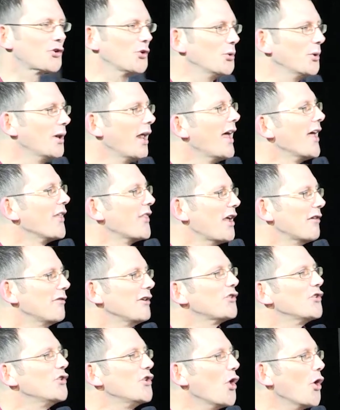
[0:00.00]
school.
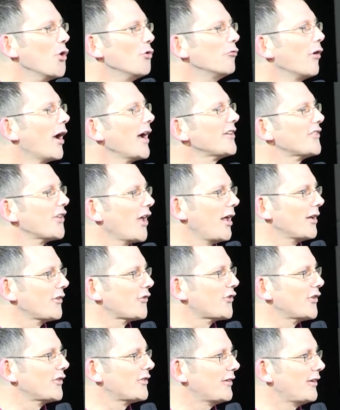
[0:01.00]
There is no right
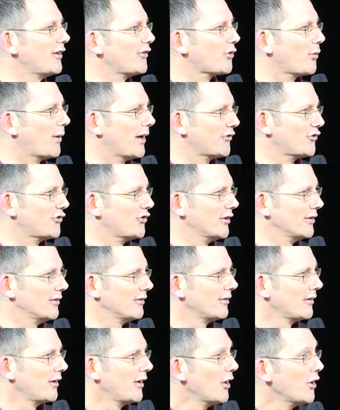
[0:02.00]
answer to this question.